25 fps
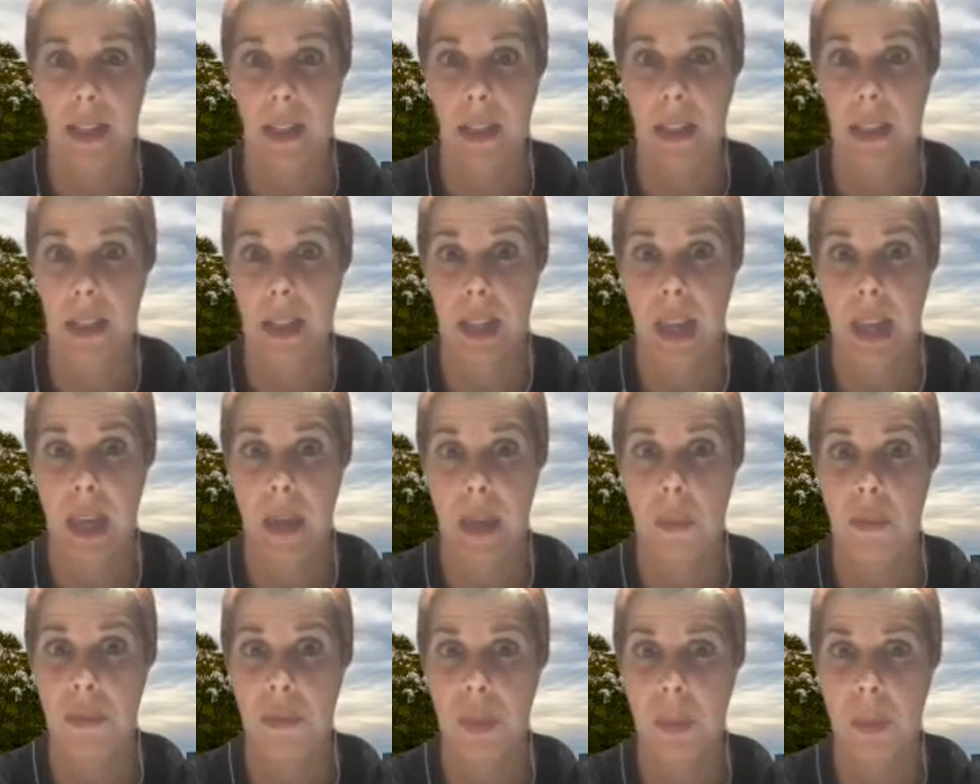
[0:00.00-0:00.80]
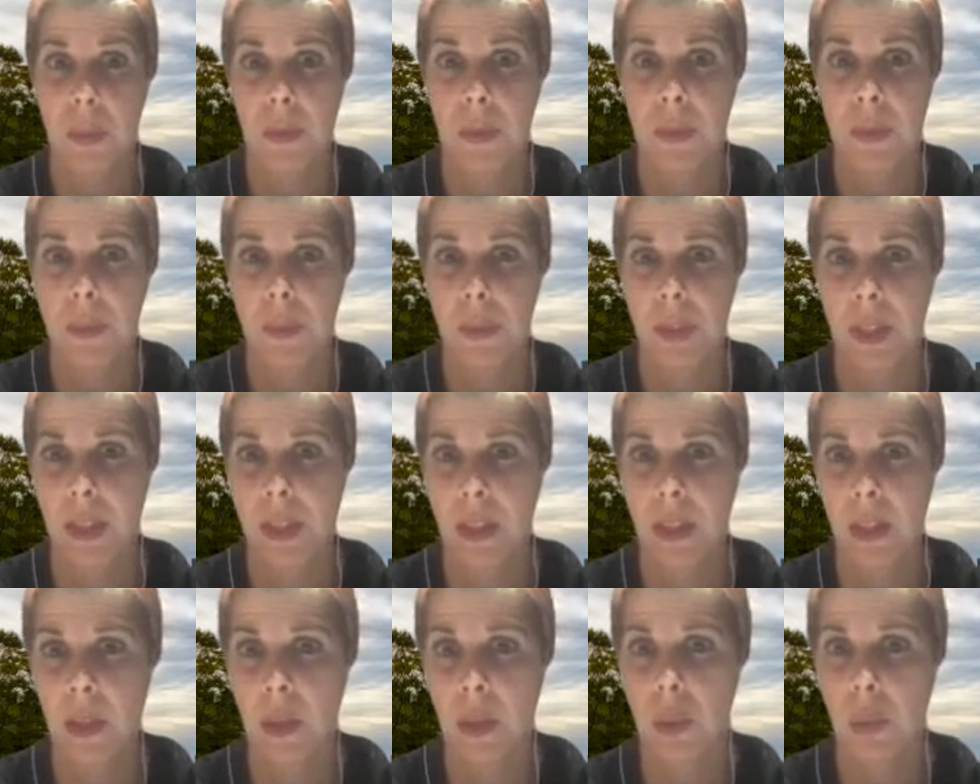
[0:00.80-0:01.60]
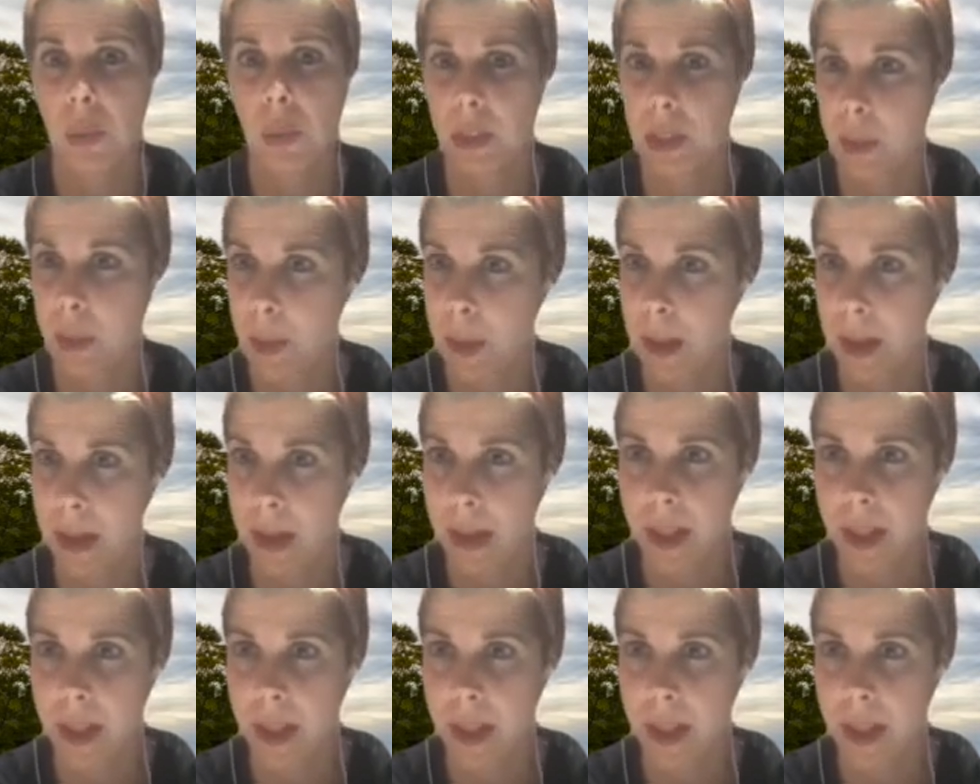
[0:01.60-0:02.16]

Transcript: came from Sabrina Kuliba,